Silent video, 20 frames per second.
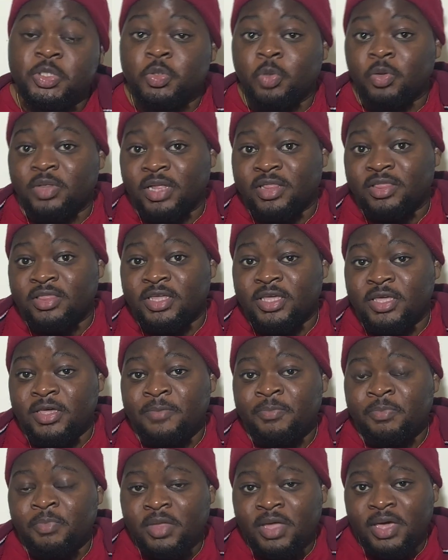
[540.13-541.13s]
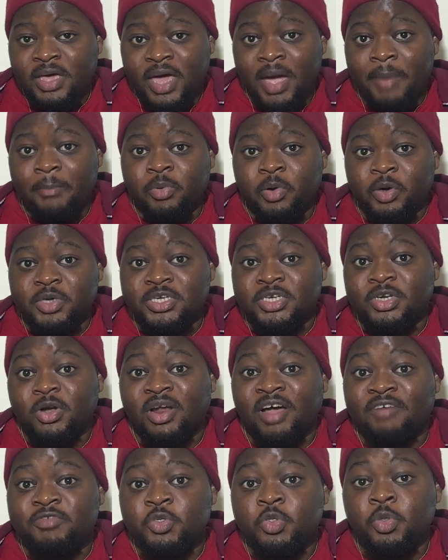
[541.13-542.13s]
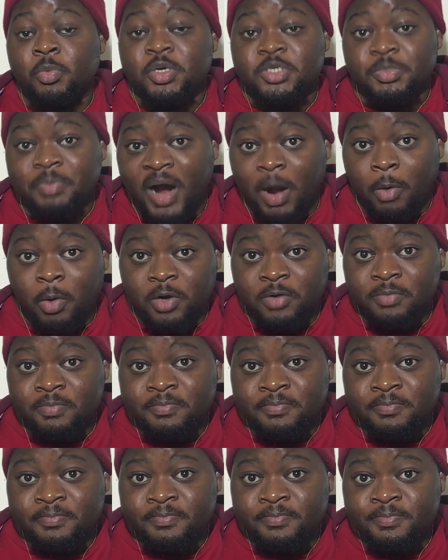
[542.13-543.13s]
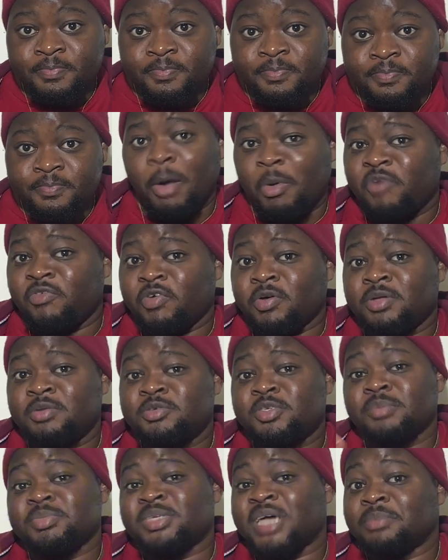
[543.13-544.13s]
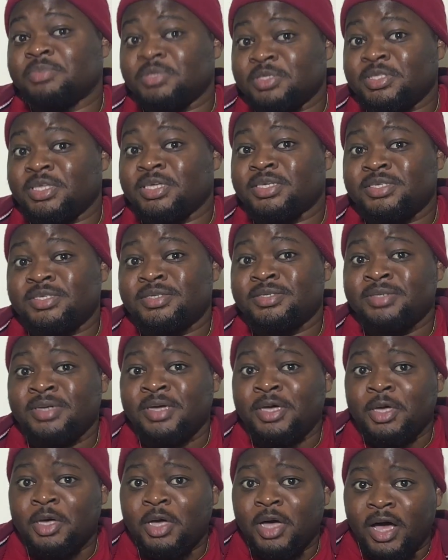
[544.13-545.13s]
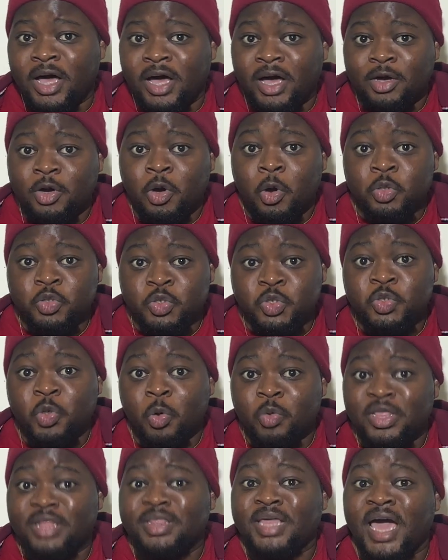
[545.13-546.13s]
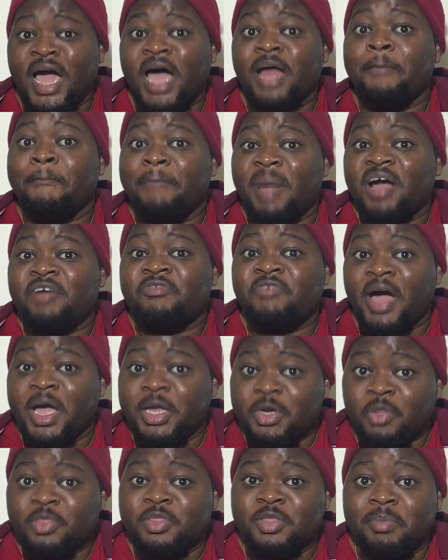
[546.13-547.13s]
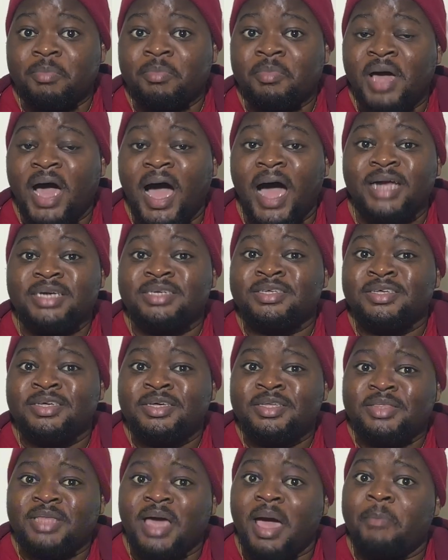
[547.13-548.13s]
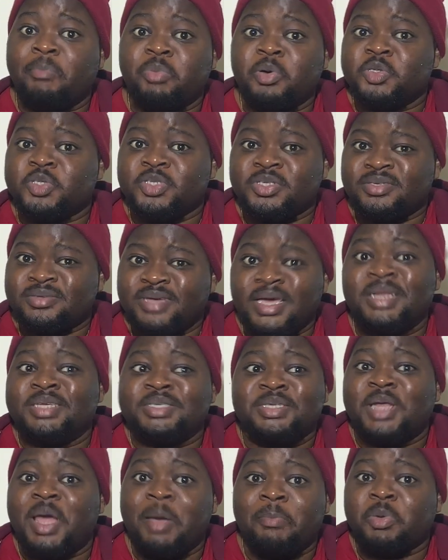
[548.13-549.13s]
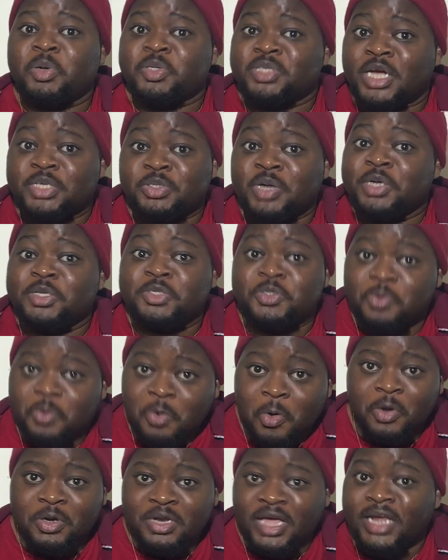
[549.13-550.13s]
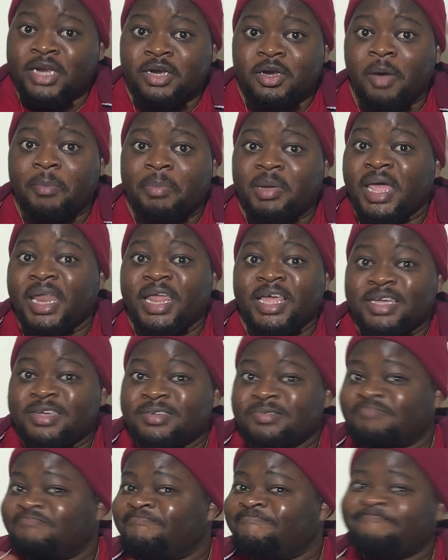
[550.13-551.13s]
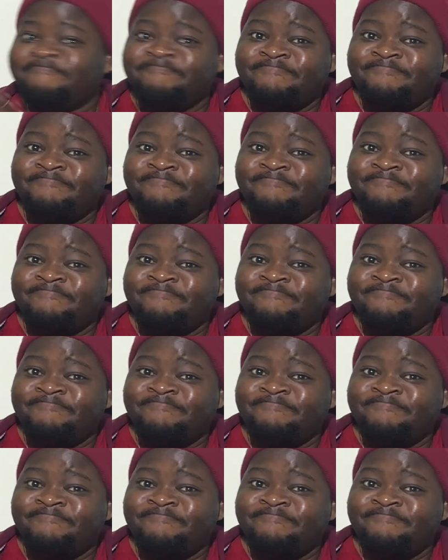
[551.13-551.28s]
to make sure that the emperor did not have too much power. However, sometimes this control that they had backfired on them, and the innocent emperors that are trying to do good ended up getting,